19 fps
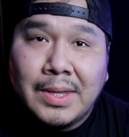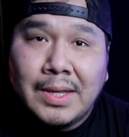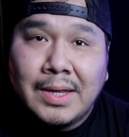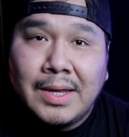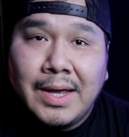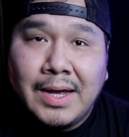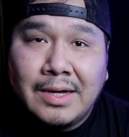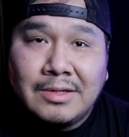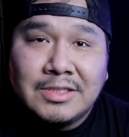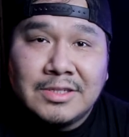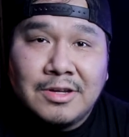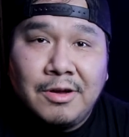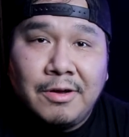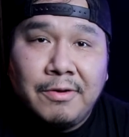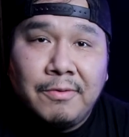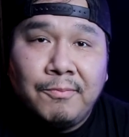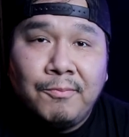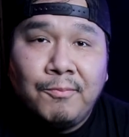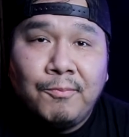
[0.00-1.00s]
Hey, how's it
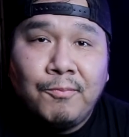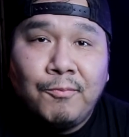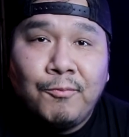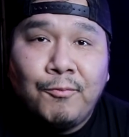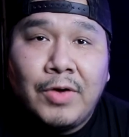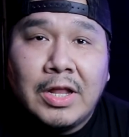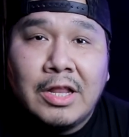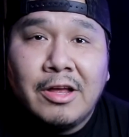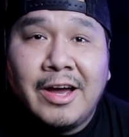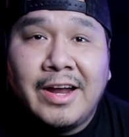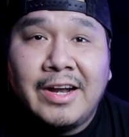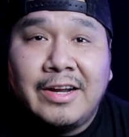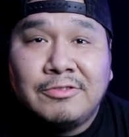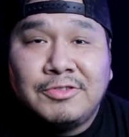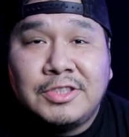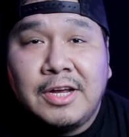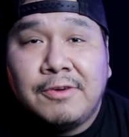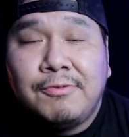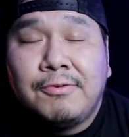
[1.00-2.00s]
going, fellow
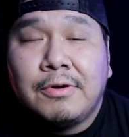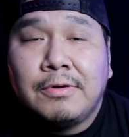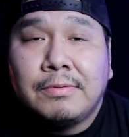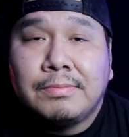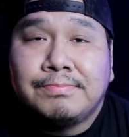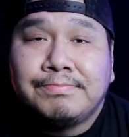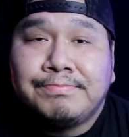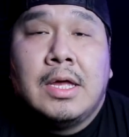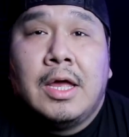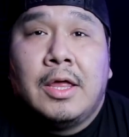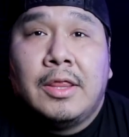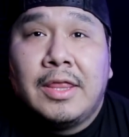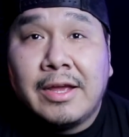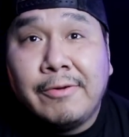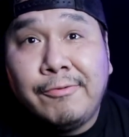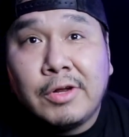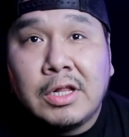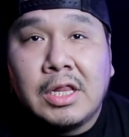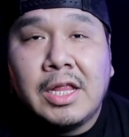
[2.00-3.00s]
INFJ folk? Thank
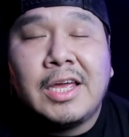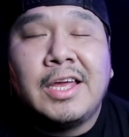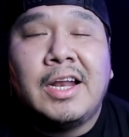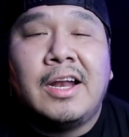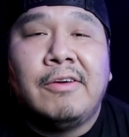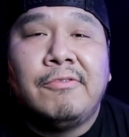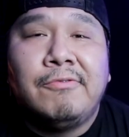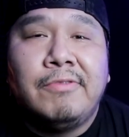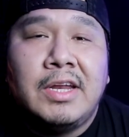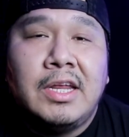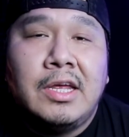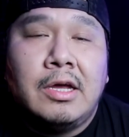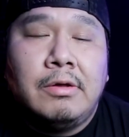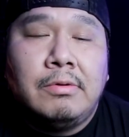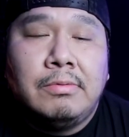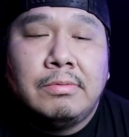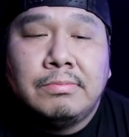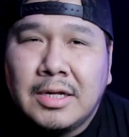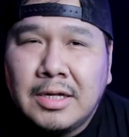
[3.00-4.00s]
you for clicking on the
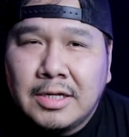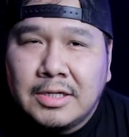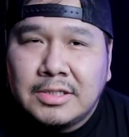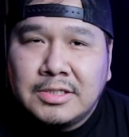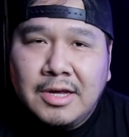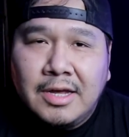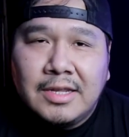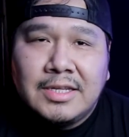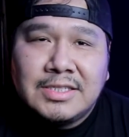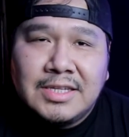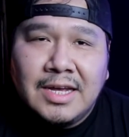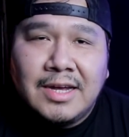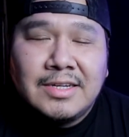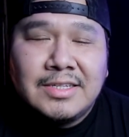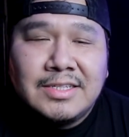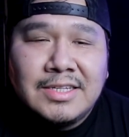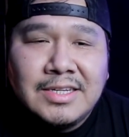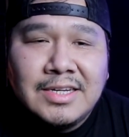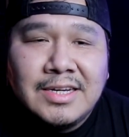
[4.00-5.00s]
video. So I had this
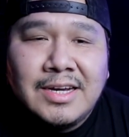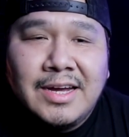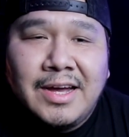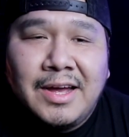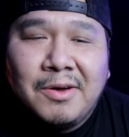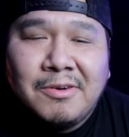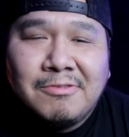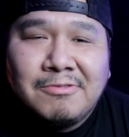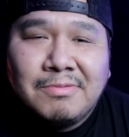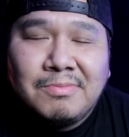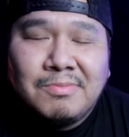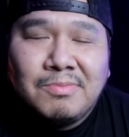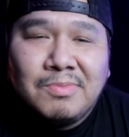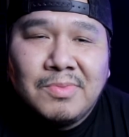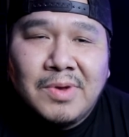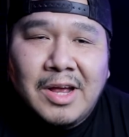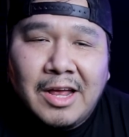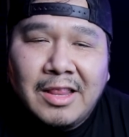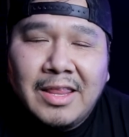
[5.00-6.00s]
idea
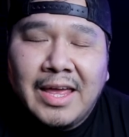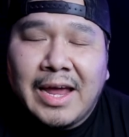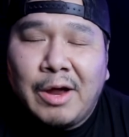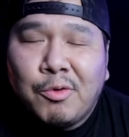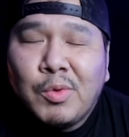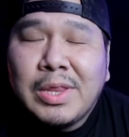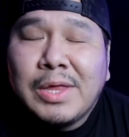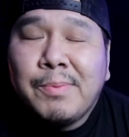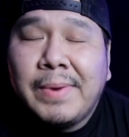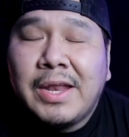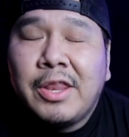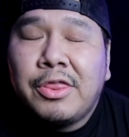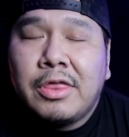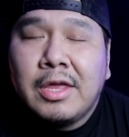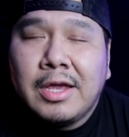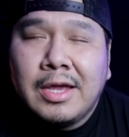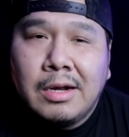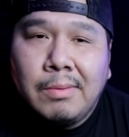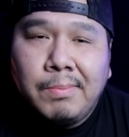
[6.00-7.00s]
I really been
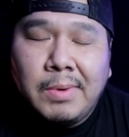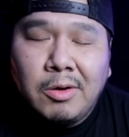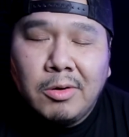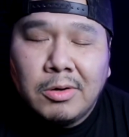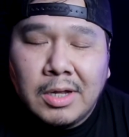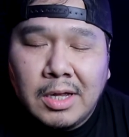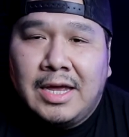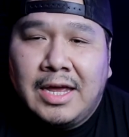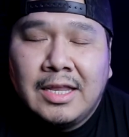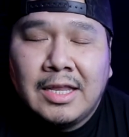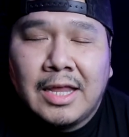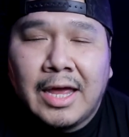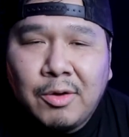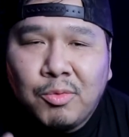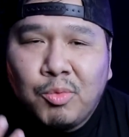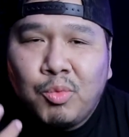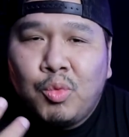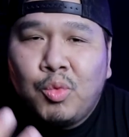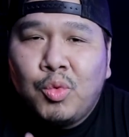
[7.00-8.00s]
thinking about and
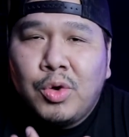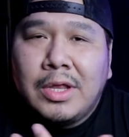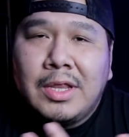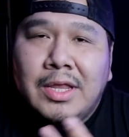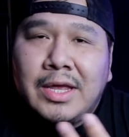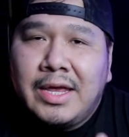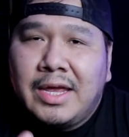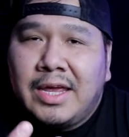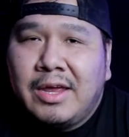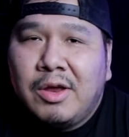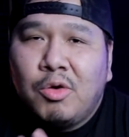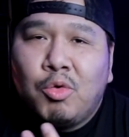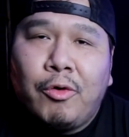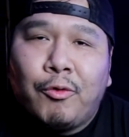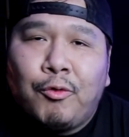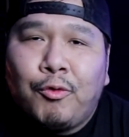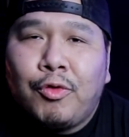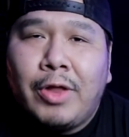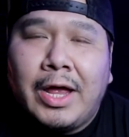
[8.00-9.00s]
really
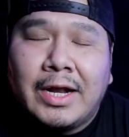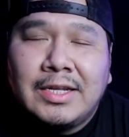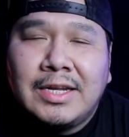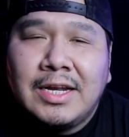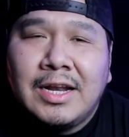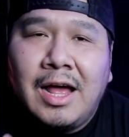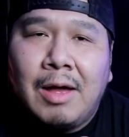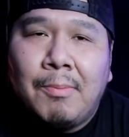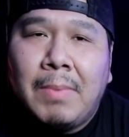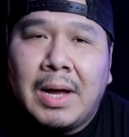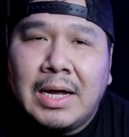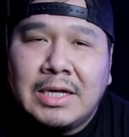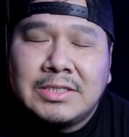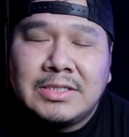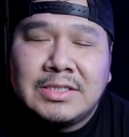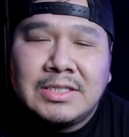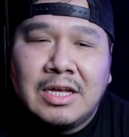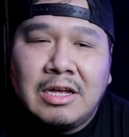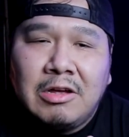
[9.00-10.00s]
reflecting on
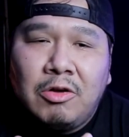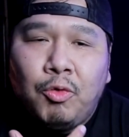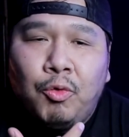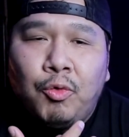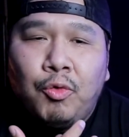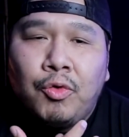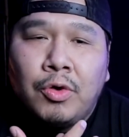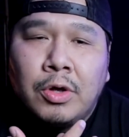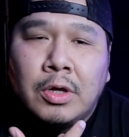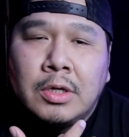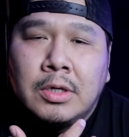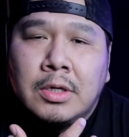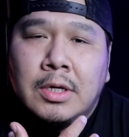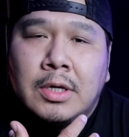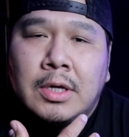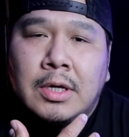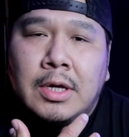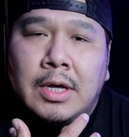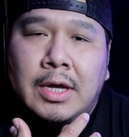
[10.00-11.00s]
myself
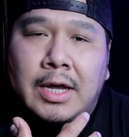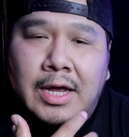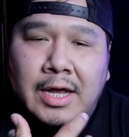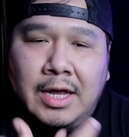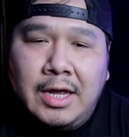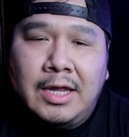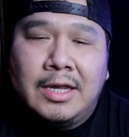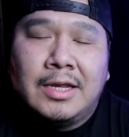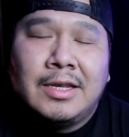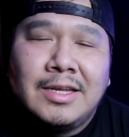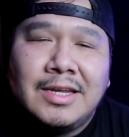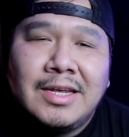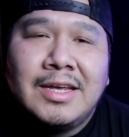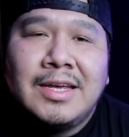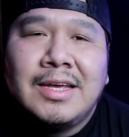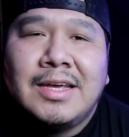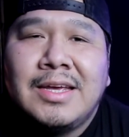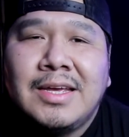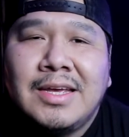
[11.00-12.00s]
and
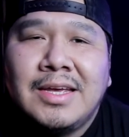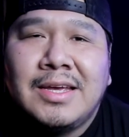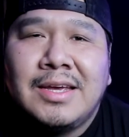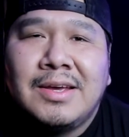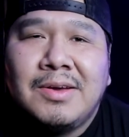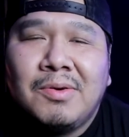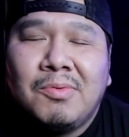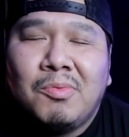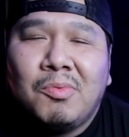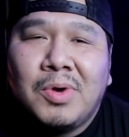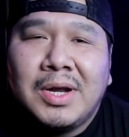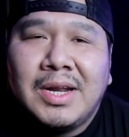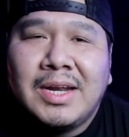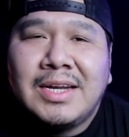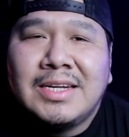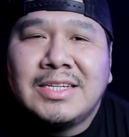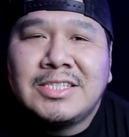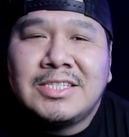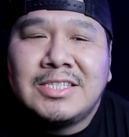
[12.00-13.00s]
what it
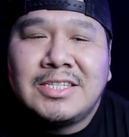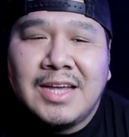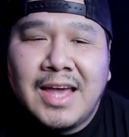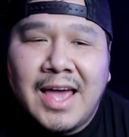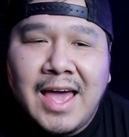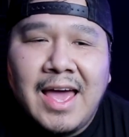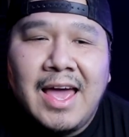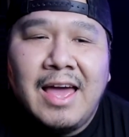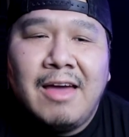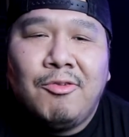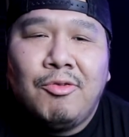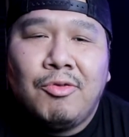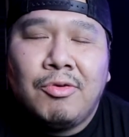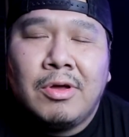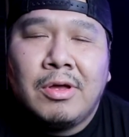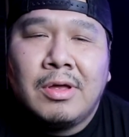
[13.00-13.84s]
is to have